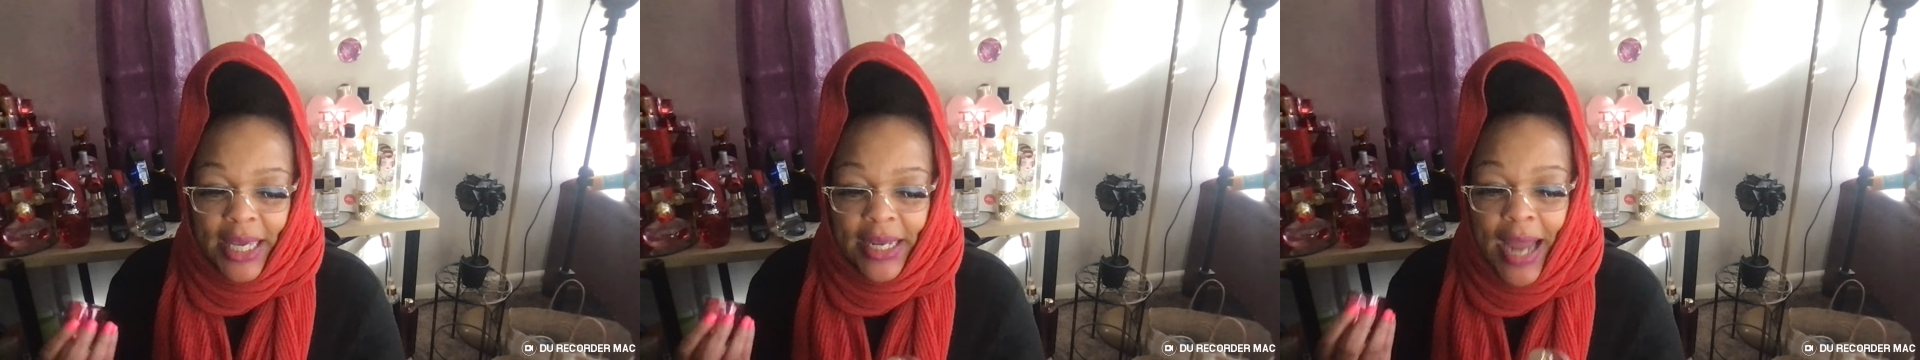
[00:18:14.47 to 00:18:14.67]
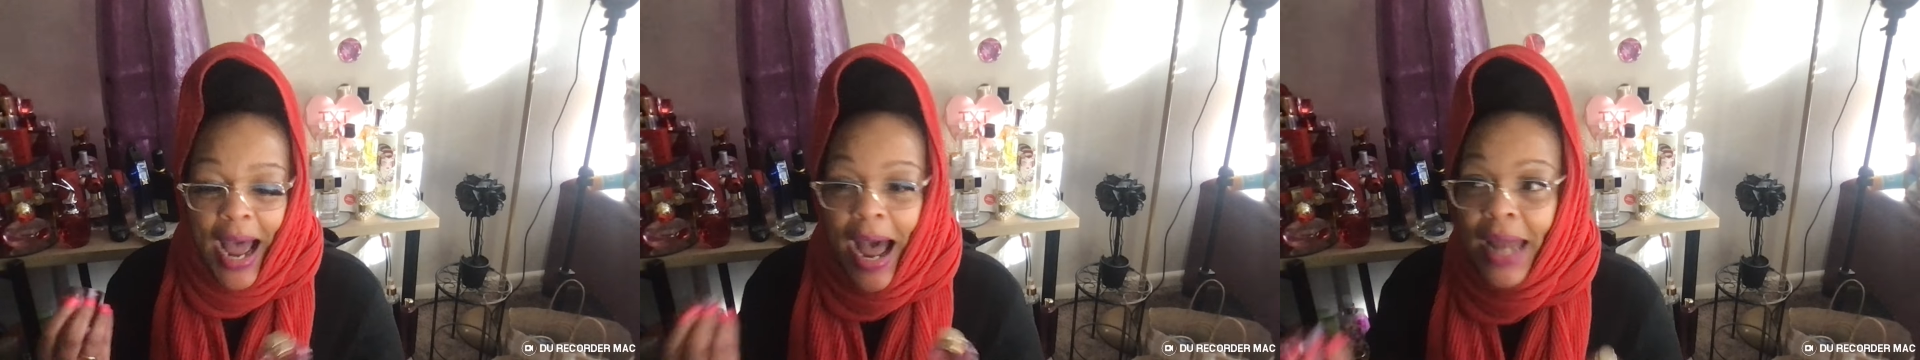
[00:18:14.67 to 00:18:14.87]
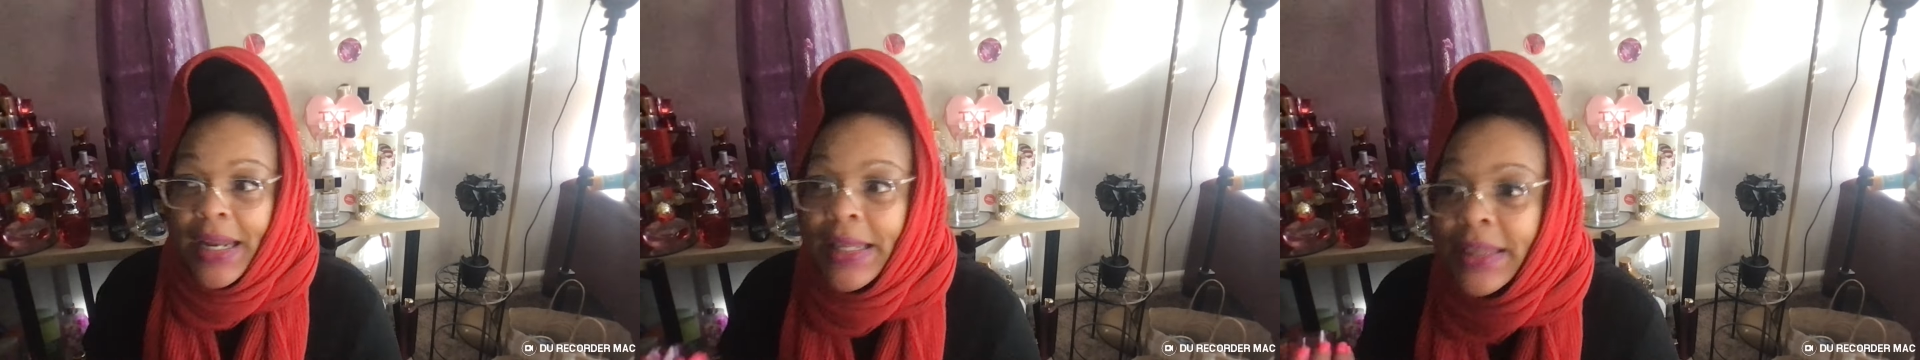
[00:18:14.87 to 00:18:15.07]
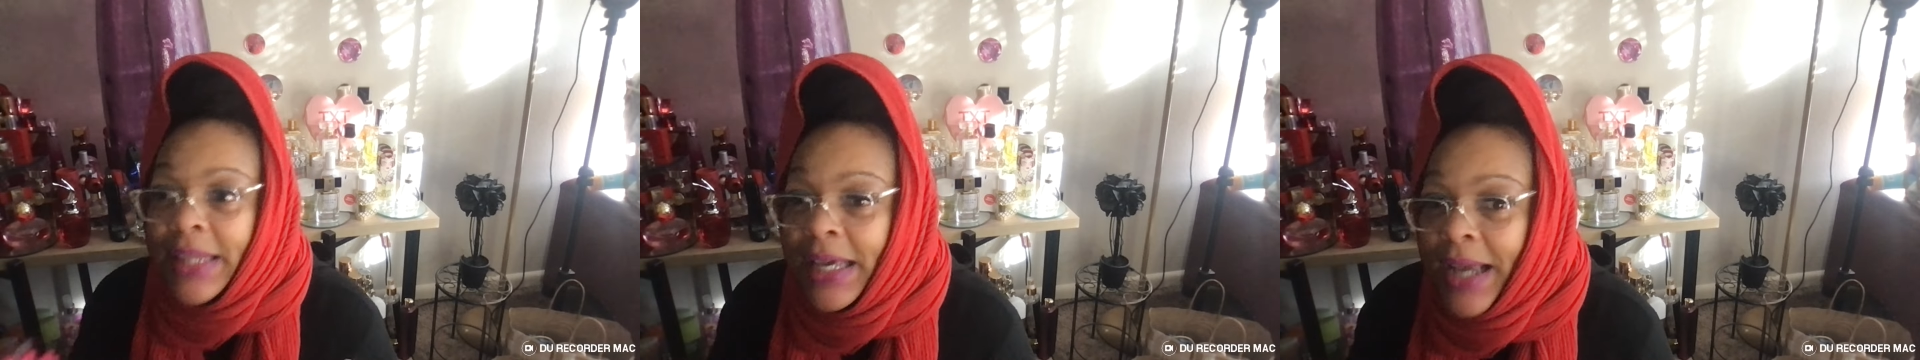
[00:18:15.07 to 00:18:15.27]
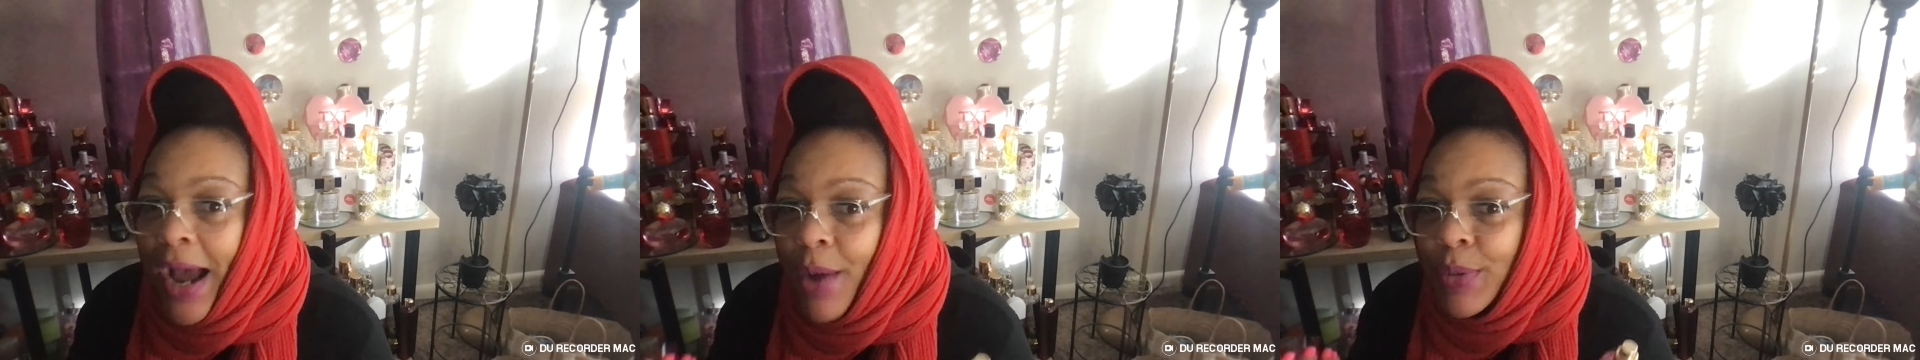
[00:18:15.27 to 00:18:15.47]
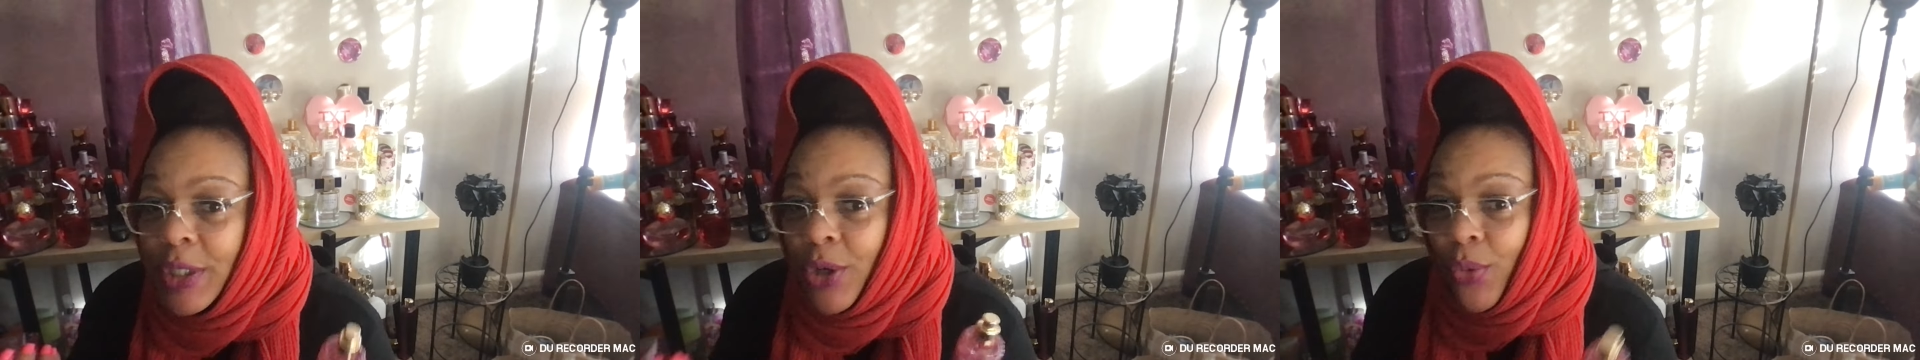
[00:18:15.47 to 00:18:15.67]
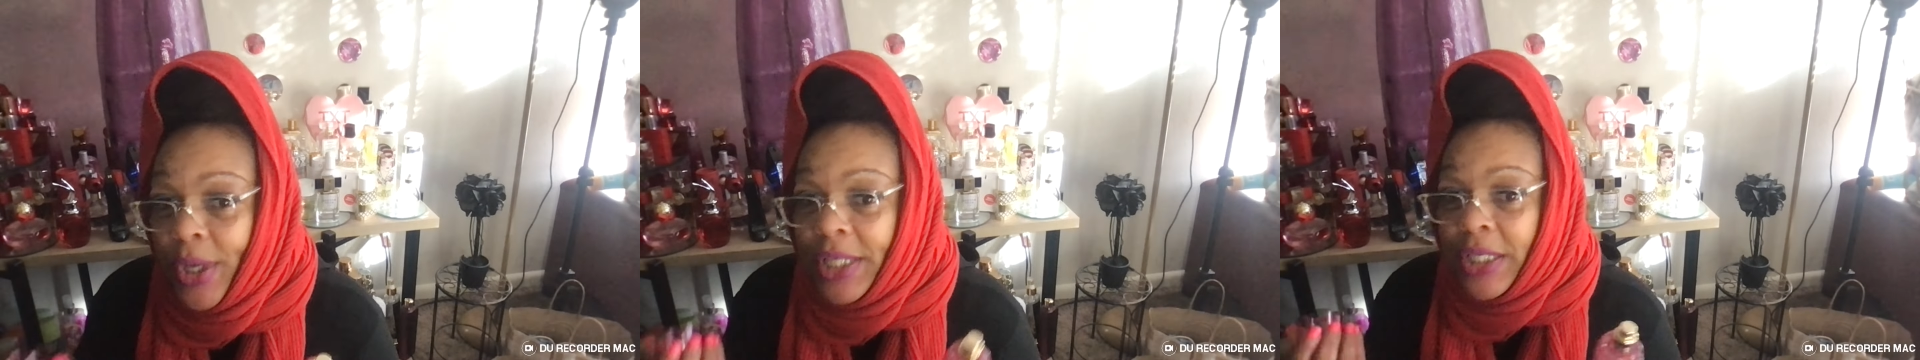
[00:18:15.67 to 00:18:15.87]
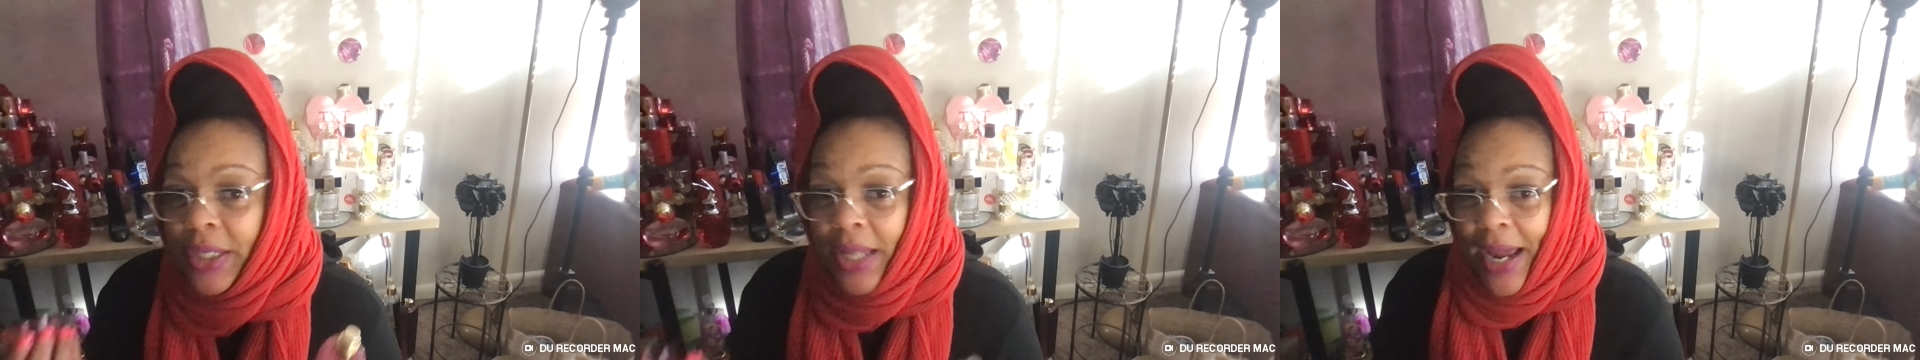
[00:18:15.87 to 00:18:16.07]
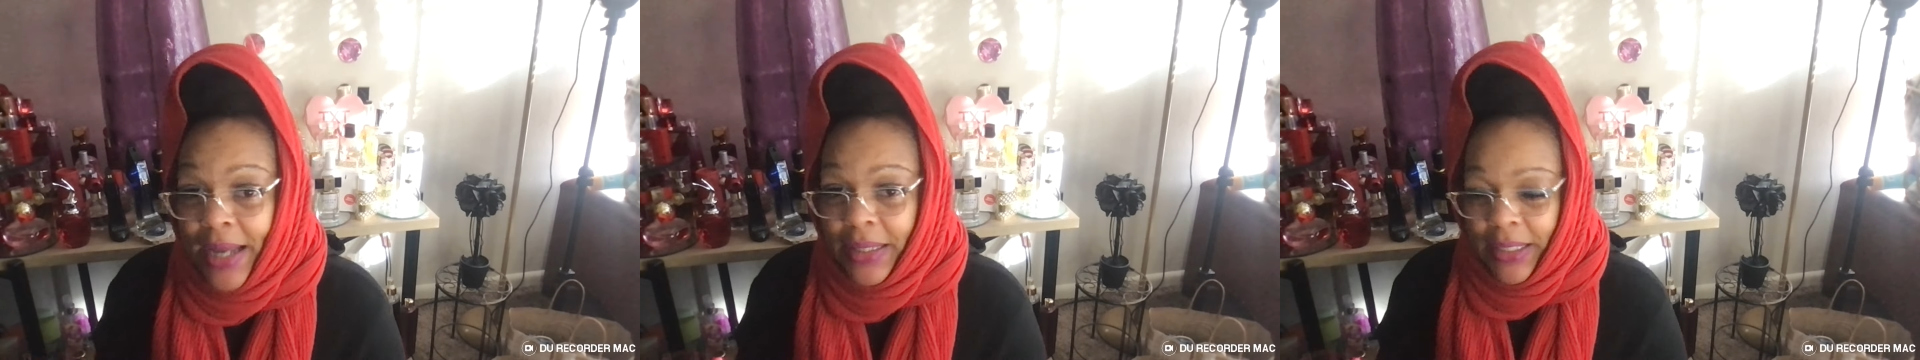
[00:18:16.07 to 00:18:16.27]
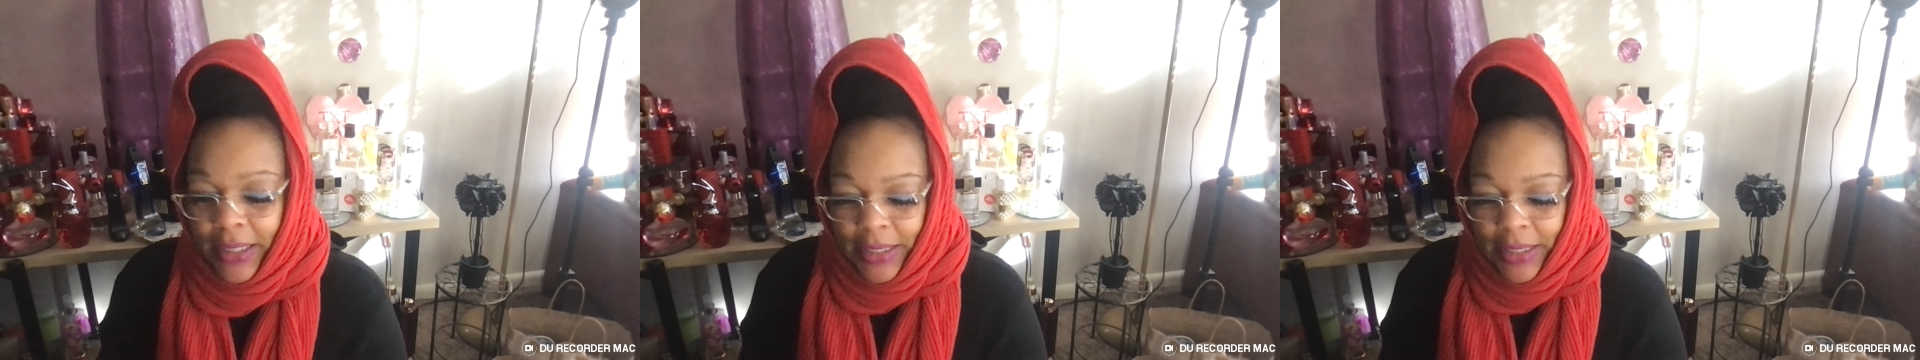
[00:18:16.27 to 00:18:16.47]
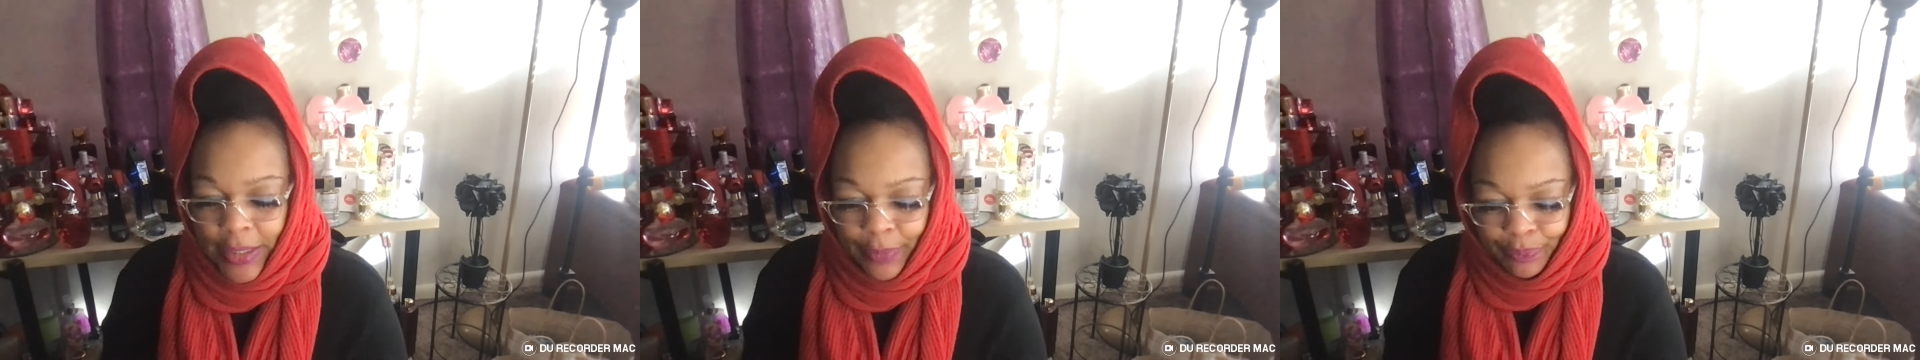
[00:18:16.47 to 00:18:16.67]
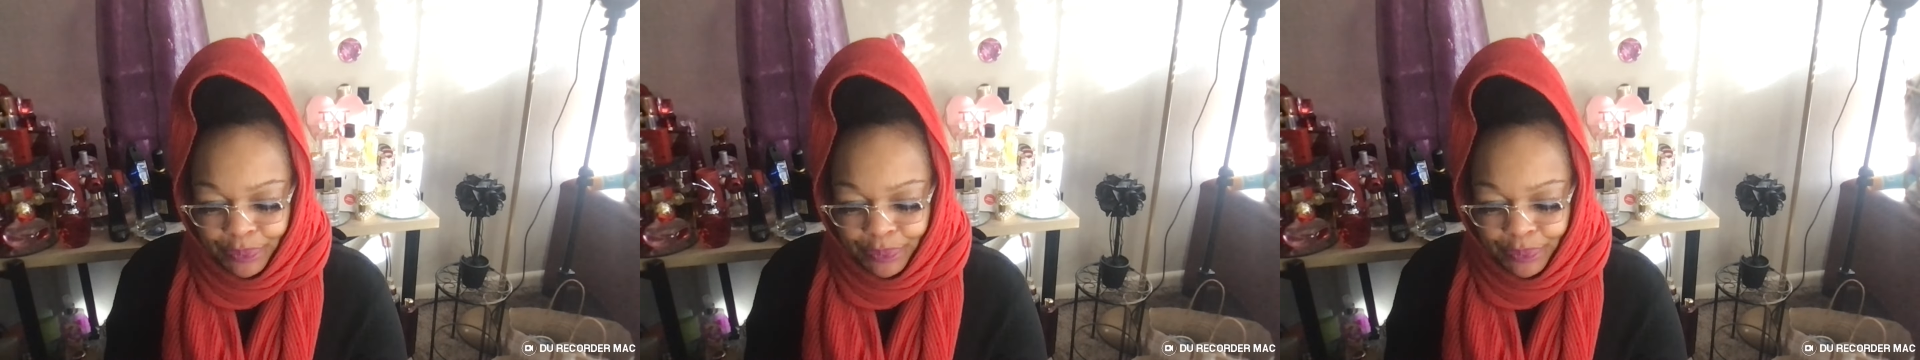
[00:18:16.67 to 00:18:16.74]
And I didn't think I was going to like this.